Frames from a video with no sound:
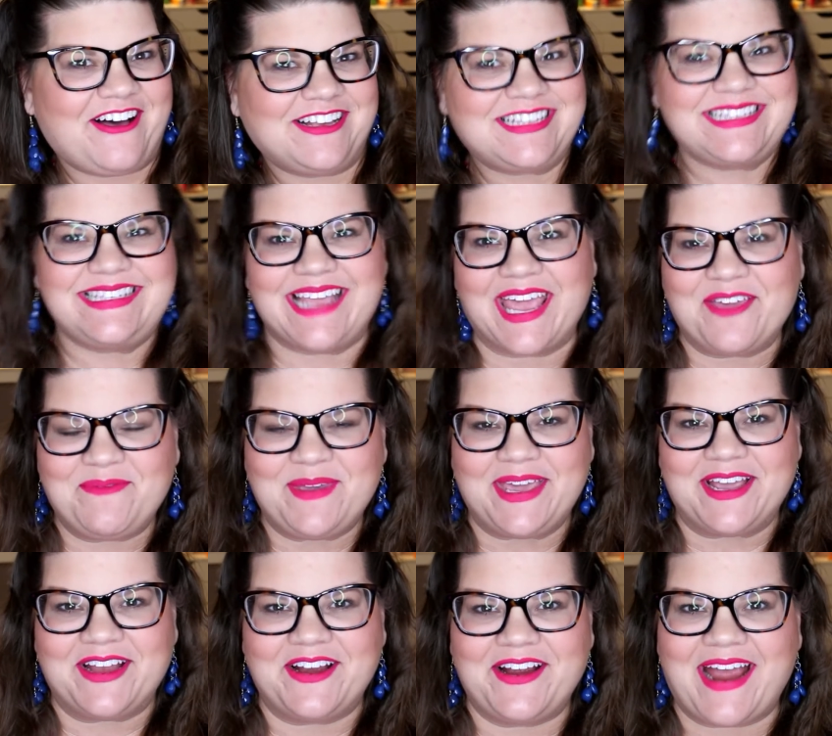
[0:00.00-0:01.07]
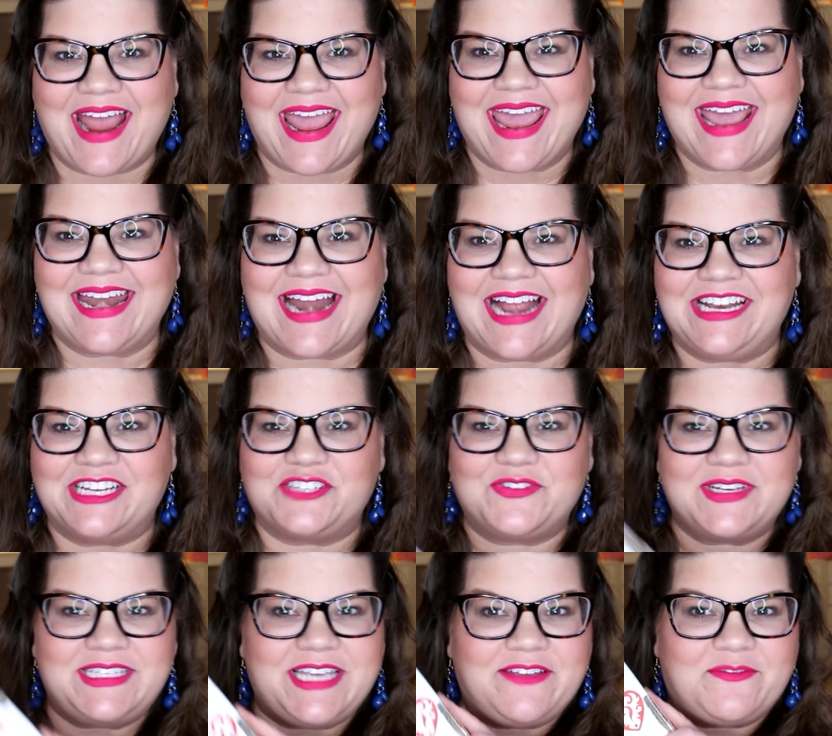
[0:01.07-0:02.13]
Sam here, and I just
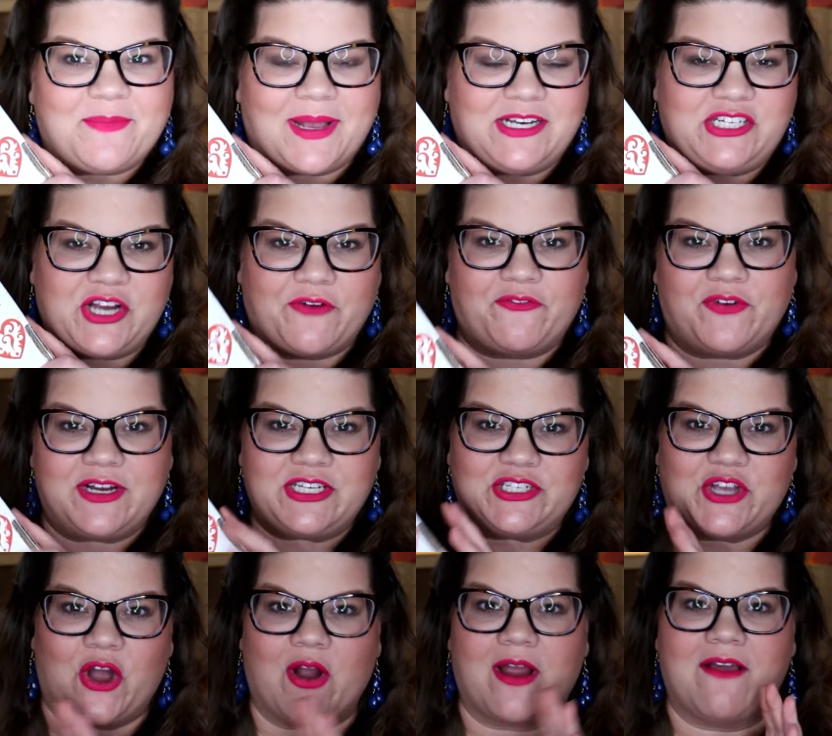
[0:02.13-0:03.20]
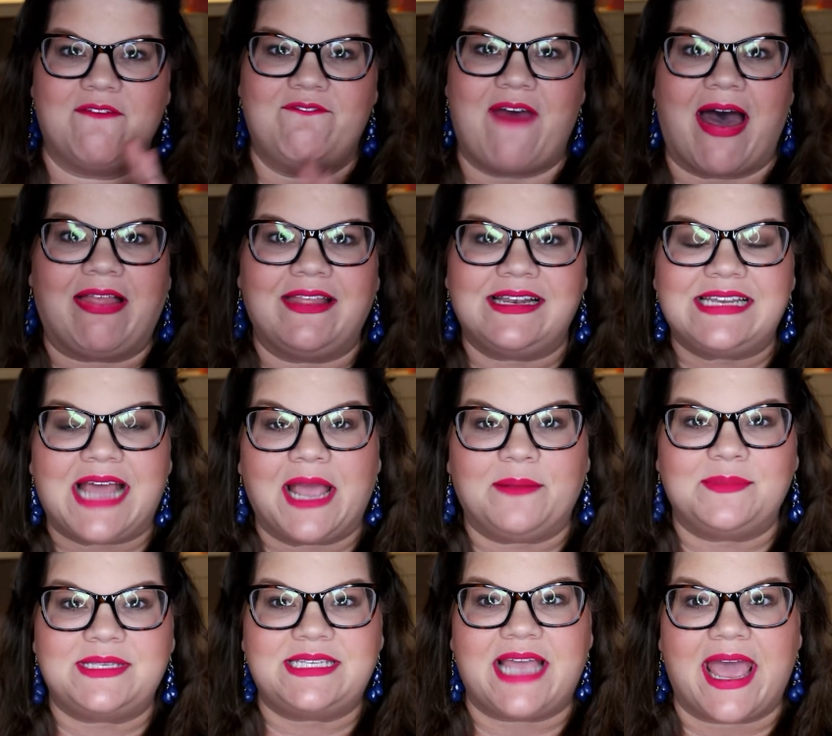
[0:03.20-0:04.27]
received my Jeffree Star
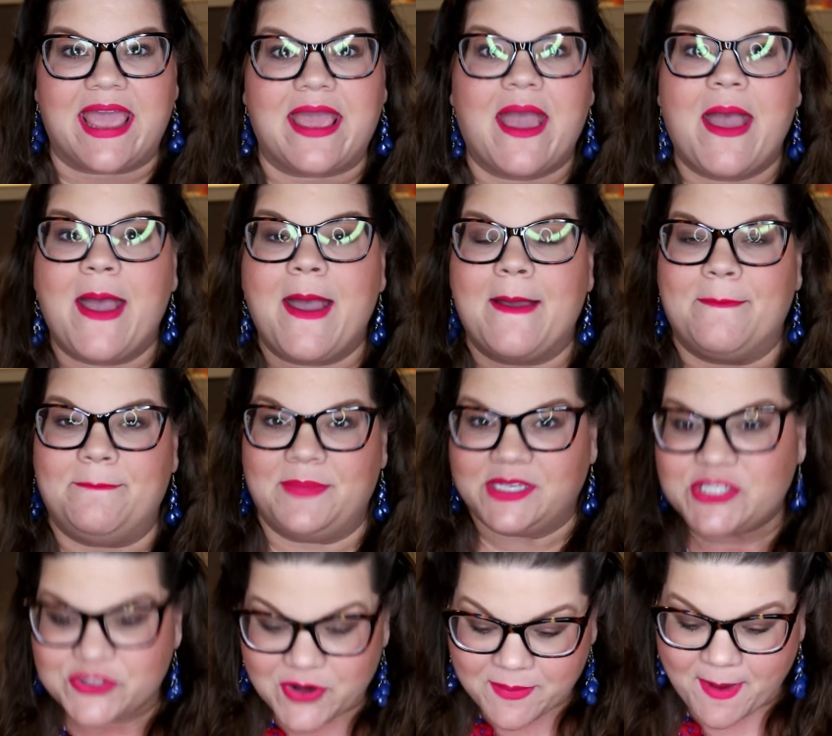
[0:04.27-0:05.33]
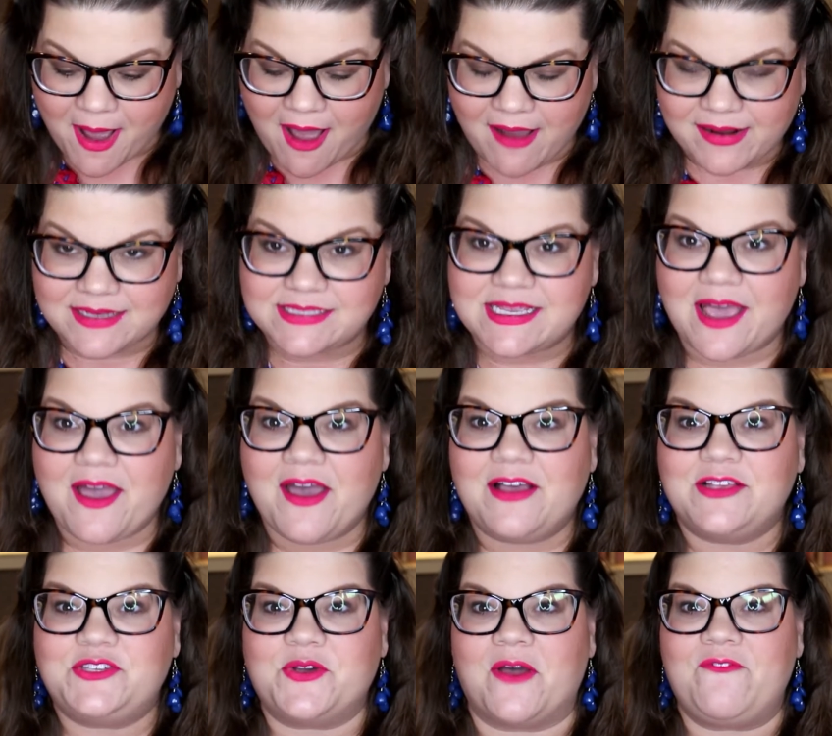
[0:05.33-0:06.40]
Valentine's Day mystery box,
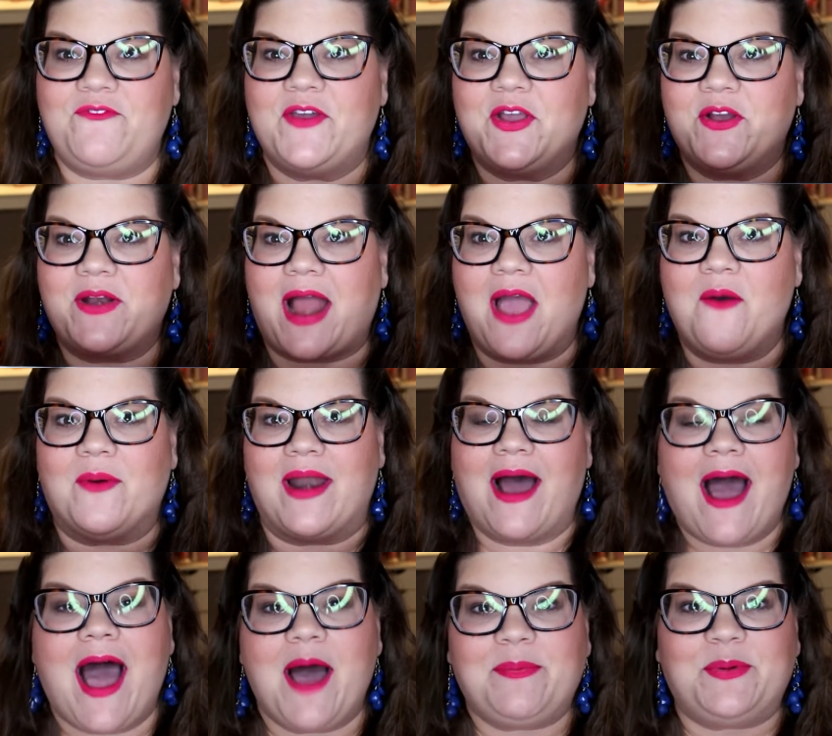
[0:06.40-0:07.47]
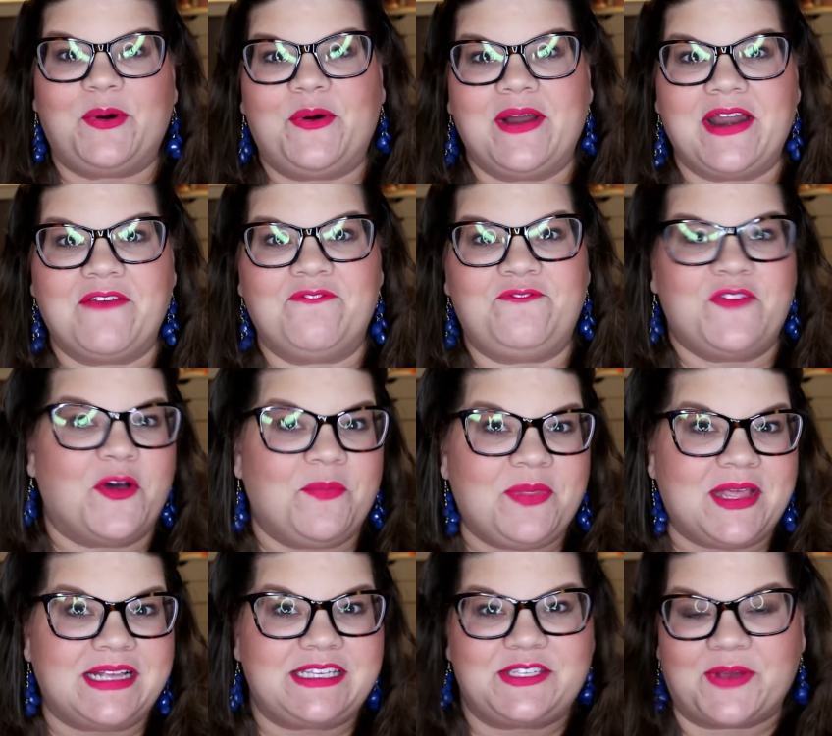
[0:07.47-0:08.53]
so I figured I would hop on and film
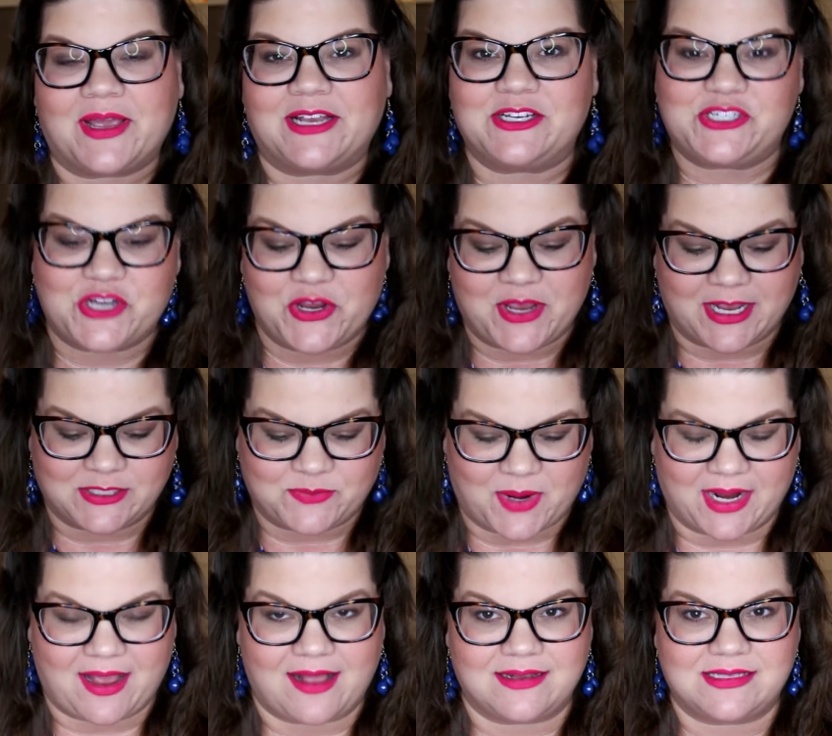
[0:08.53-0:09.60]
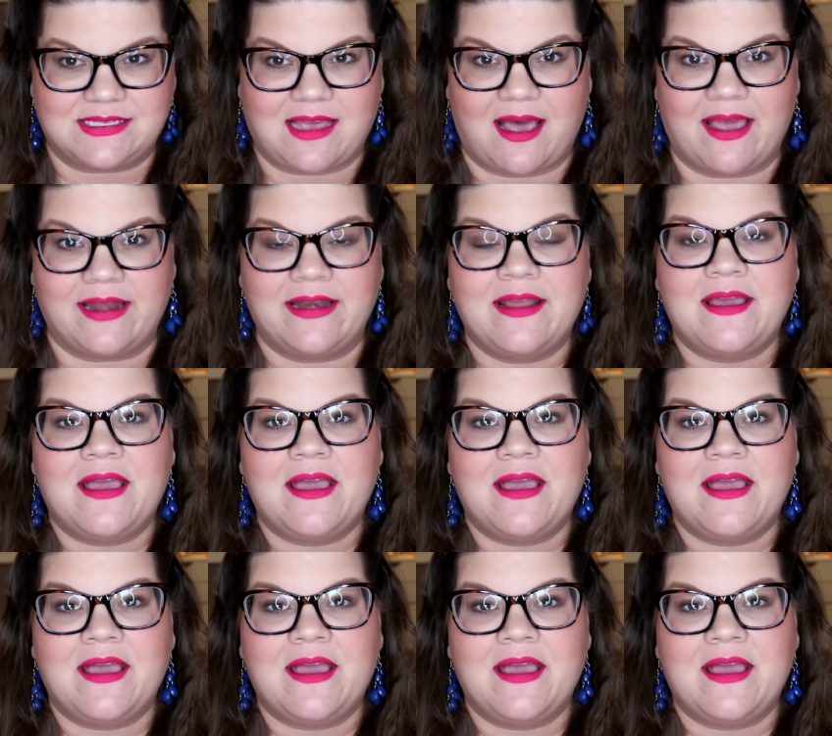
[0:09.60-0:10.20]
this so I can show you guys what I got inside.